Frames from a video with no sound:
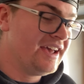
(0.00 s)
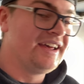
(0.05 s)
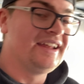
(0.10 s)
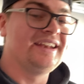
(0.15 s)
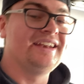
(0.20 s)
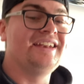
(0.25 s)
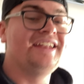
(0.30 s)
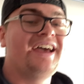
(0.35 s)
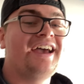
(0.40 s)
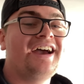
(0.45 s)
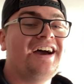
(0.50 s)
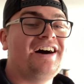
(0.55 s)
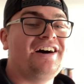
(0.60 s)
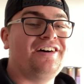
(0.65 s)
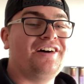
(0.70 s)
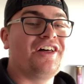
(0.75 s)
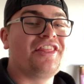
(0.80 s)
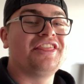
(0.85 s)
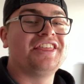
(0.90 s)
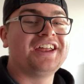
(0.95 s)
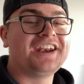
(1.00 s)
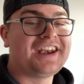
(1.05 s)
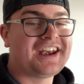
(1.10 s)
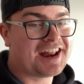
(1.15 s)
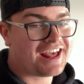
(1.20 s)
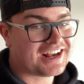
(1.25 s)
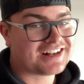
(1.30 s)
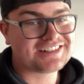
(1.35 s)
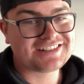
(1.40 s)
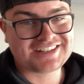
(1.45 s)
Now, the
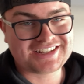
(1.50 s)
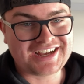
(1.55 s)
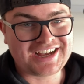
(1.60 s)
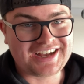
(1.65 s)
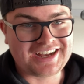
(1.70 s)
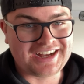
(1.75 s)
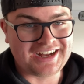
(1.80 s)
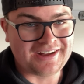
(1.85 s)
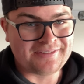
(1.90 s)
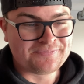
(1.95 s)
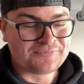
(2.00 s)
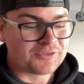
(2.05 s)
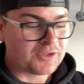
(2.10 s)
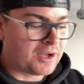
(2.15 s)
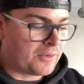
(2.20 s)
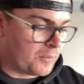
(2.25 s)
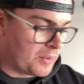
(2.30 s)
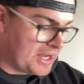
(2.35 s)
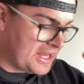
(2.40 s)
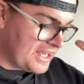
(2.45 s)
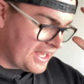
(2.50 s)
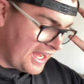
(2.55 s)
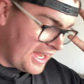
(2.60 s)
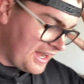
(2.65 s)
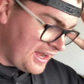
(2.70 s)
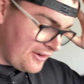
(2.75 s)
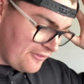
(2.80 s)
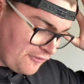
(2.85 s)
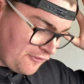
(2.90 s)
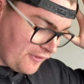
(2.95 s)
next car, we
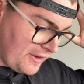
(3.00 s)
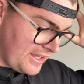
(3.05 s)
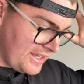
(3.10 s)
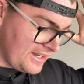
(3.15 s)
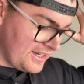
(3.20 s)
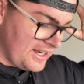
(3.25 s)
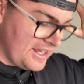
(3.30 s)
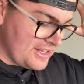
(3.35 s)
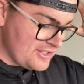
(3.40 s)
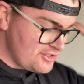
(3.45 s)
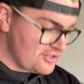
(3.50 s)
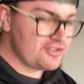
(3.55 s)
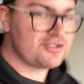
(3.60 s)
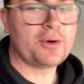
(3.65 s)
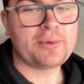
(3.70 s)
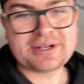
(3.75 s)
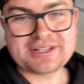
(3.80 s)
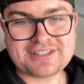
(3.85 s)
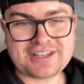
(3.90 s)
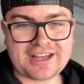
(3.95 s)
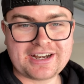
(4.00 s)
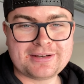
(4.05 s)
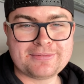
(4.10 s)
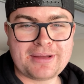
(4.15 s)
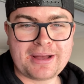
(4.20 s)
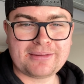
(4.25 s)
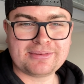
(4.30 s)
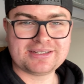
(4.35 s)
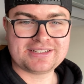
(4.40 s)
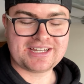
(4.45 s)
are freaking so excited to be
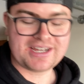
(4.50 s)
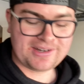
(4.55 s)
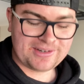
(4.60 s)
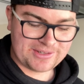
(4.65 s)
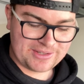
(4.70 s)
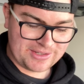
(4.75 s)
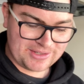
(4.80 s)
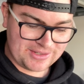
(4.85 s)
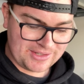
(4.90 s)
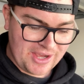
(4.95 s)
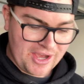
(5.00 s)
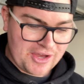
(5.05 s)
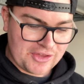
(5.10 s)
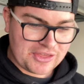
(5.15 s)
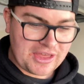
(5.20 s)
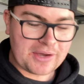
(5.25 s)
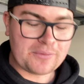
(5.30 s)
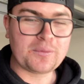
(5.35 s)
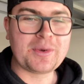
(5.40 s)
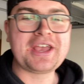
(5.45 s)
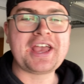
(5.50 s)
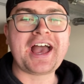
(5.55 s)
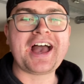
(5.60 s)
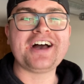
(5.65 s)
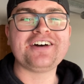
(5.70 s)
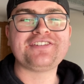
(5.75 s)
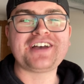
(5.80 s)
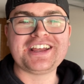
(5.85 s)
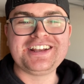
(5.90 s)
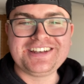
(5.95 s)
able to tell you that we
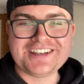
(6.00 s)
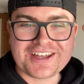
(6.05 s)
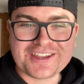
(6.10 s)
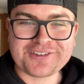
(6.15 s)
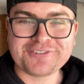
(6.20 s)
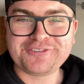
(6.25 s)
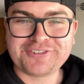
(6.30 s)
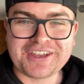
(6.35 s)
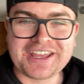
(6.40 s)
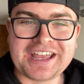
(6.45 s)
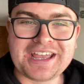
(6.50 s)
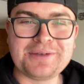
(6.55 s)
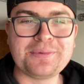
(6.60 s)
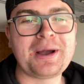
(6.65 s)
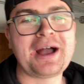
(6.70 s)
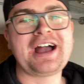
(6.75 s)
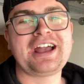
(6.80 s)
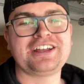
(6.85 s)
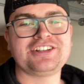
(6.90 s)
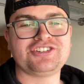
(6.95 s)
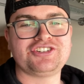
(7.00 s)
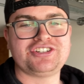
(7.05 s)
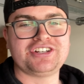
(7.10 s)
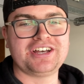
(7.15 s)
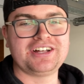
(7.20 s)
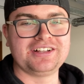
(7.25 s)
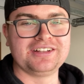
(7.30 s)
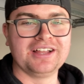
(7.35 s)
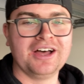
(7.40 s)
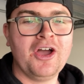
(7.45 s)
have another VE wagon
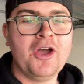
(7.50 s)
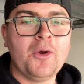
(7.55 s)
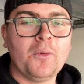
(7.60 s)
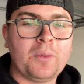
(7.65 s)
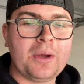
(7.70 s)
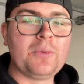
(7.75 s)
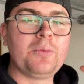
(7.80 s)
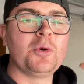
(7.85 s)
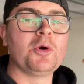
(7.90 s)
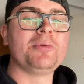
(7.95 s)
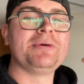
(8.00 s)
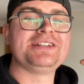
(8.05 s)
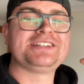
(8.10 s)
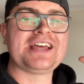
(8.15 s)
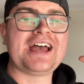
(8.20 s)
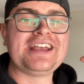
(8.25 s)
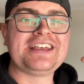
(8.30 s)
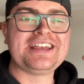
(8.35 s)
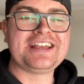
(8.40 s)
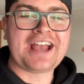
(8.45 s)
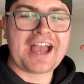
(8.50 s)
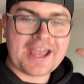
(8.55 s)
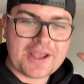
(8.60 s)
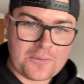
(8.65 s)
shell. We will be taking a